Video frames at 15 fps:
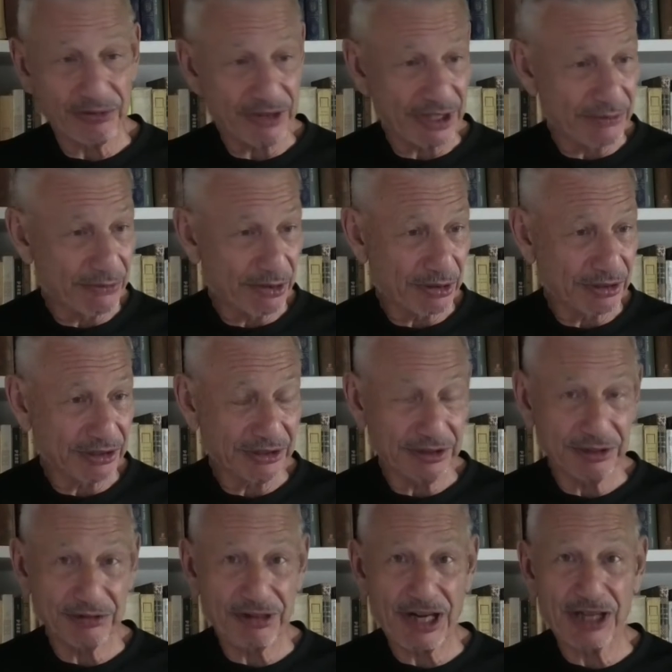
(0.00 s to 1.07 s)
they weren't
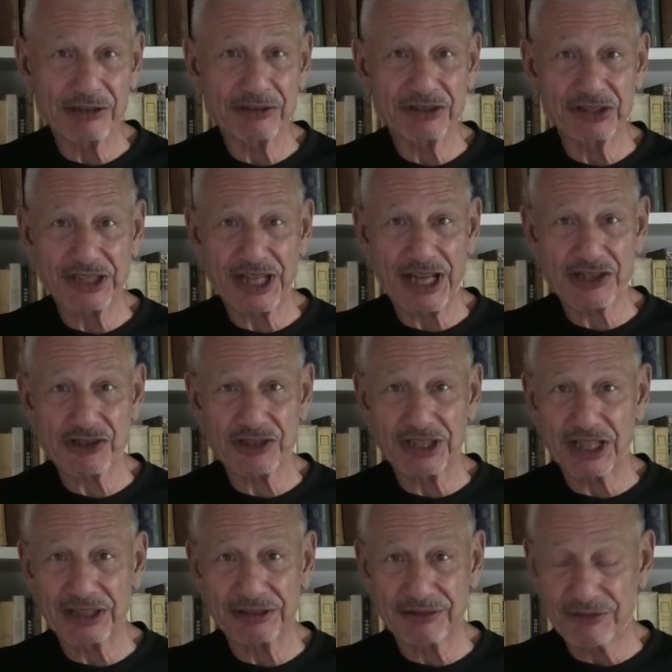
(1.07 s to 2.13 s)
around to catch it at
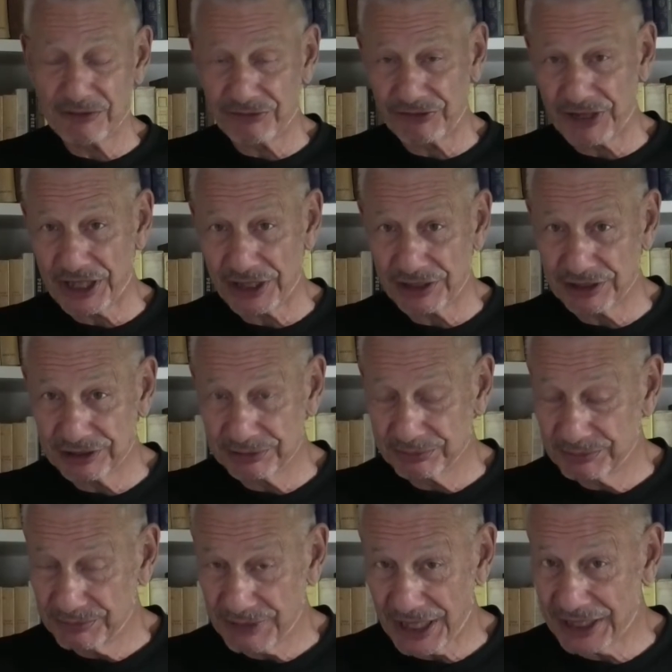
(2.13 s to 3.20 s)
the fire
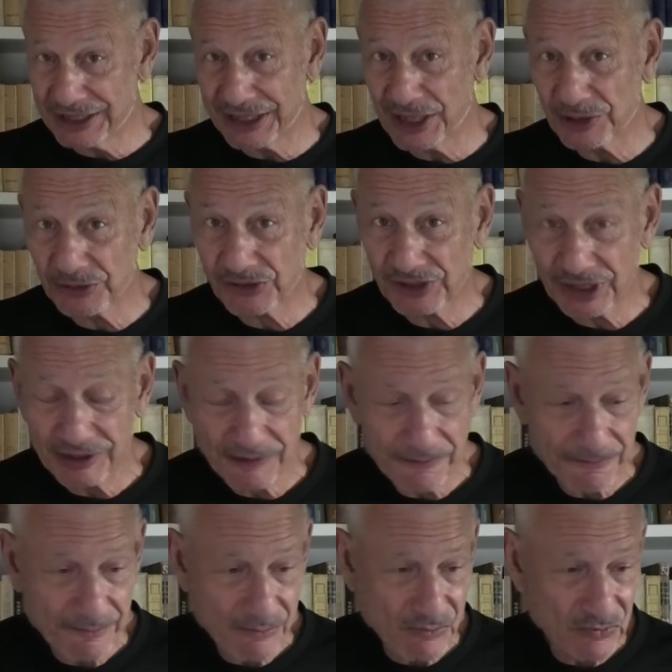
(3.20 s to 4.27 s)
at the outset.
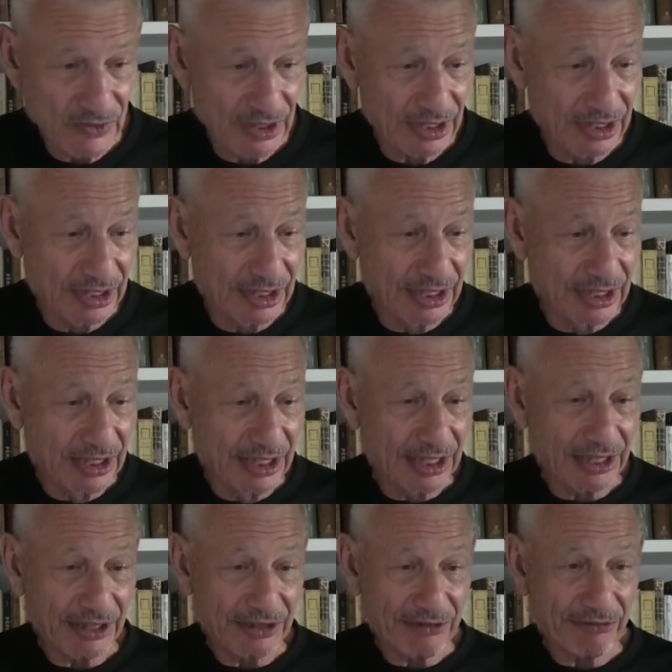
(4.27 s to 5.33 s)

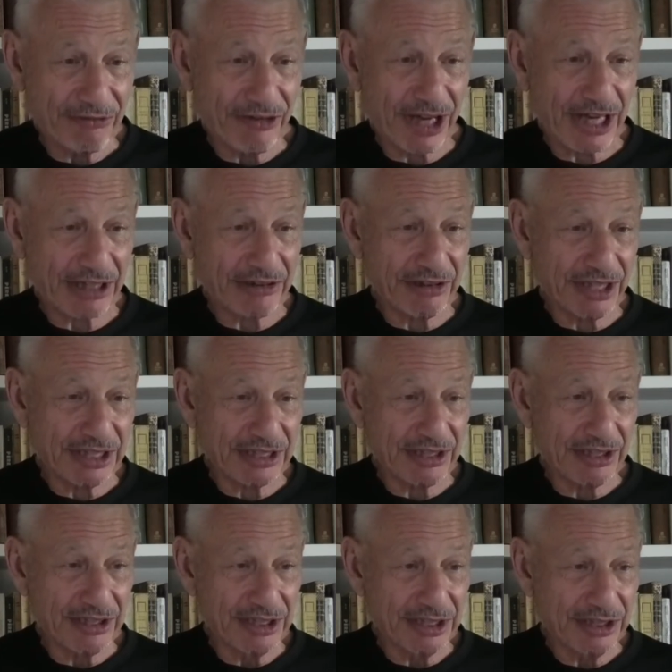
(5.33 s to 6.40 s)
The fact that
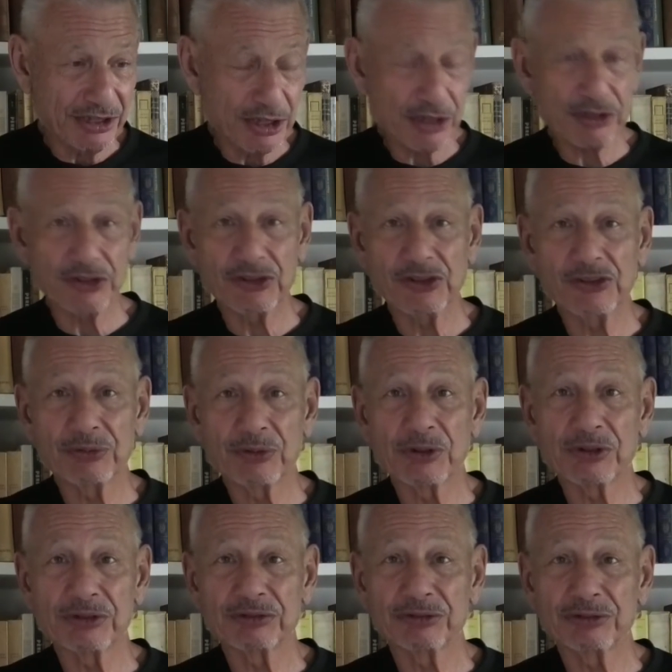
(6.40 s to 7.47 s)
the curtains
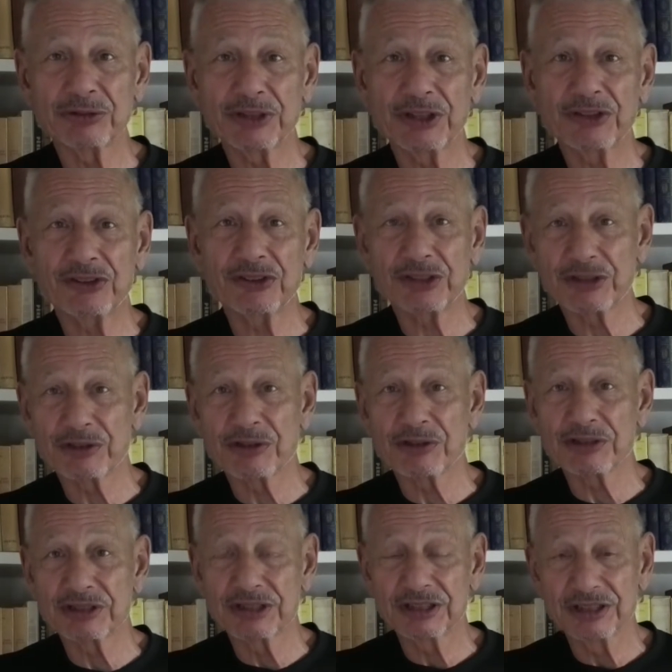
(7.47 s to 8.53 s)
weren't fully
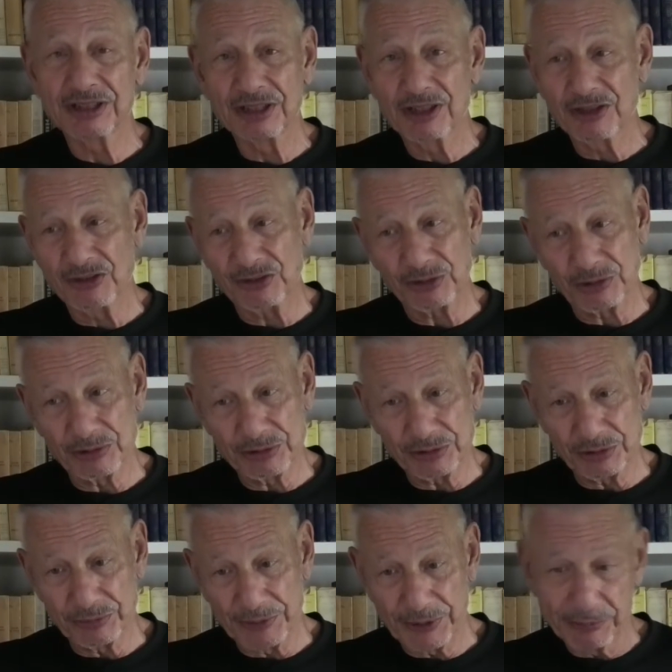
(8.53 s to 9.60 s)
secured, so
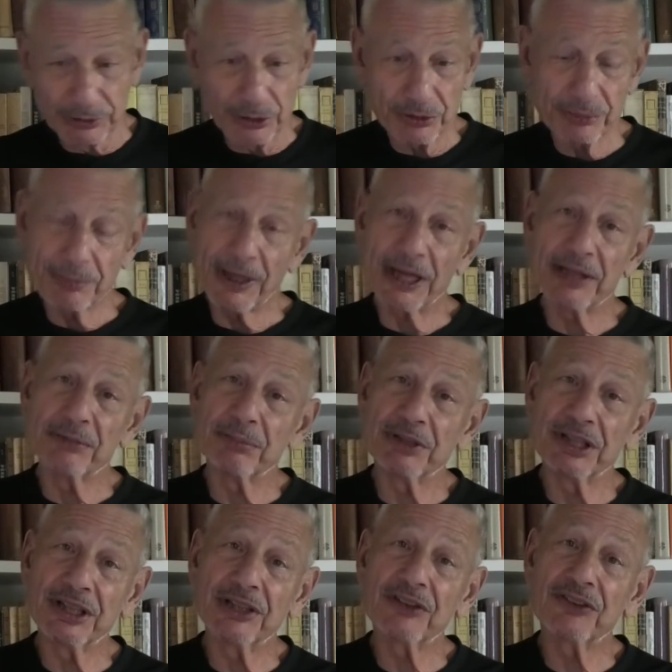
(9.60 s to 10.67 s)
could be blown by the
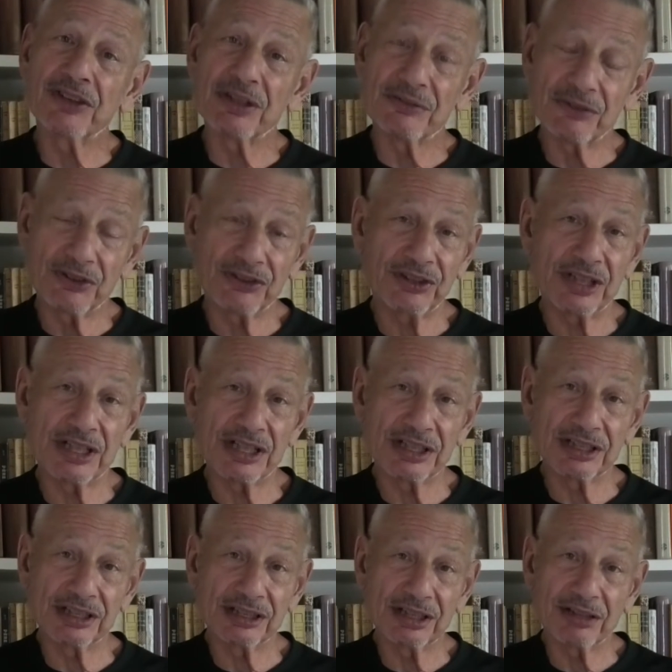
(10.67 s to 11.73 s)
breeze in the
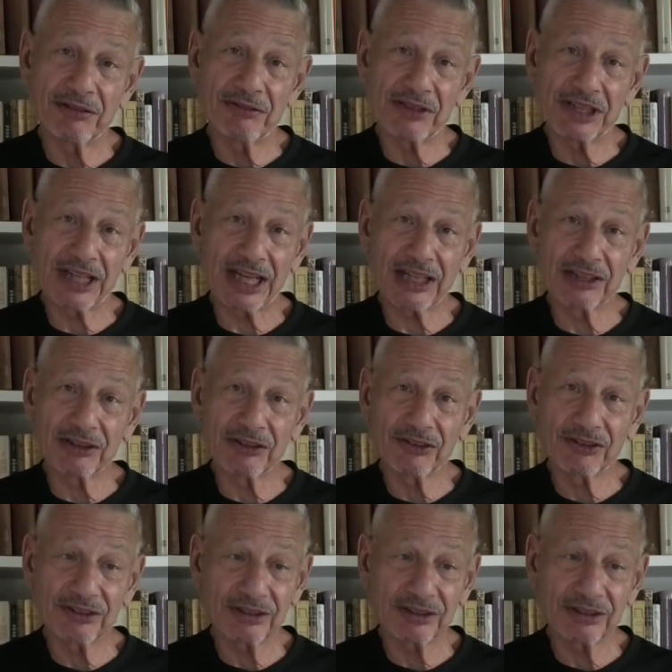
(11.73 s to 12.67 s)
vicinity of the candles.